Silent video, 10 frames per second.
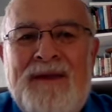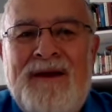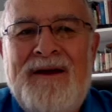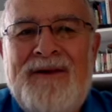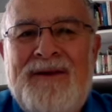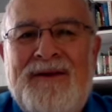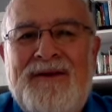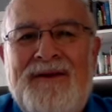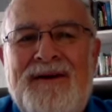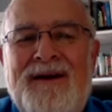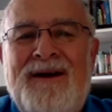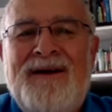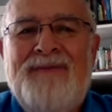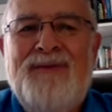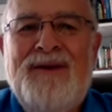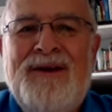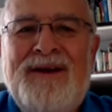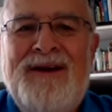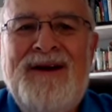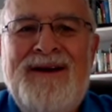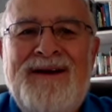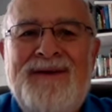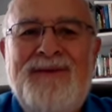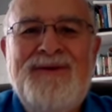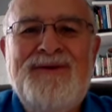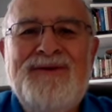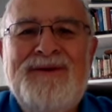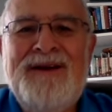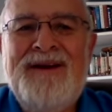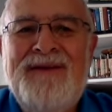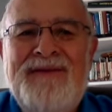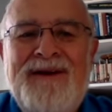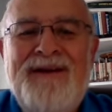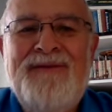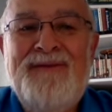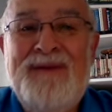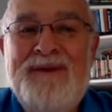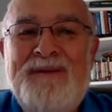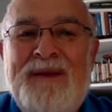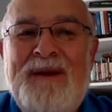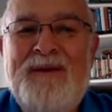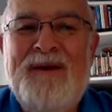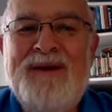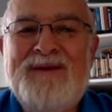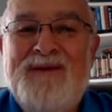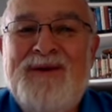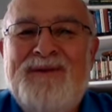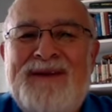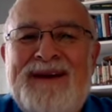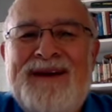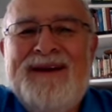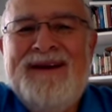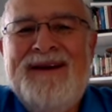I think the predicted high temperature is 95, but anyway, it's a warm day.